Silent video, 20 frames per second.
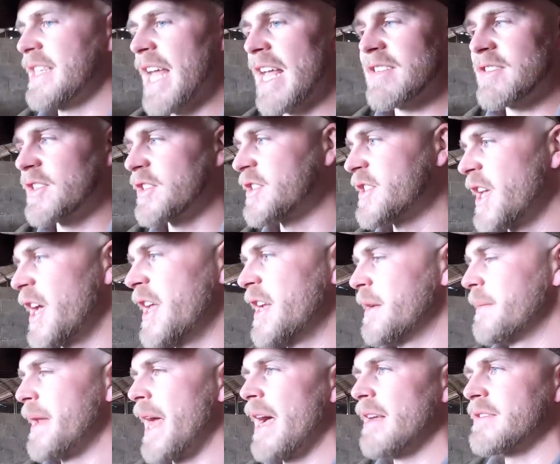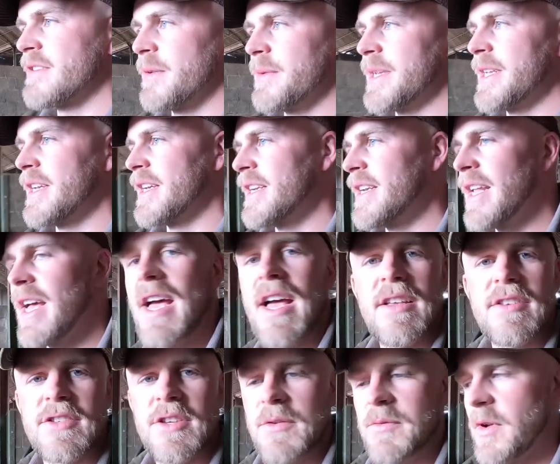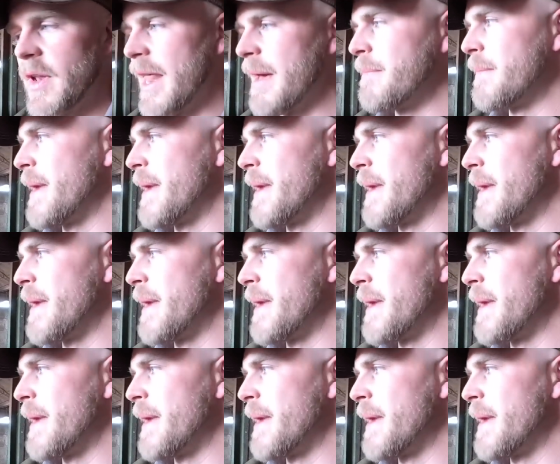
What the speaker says: Dad's just turned up now, so we can soon run them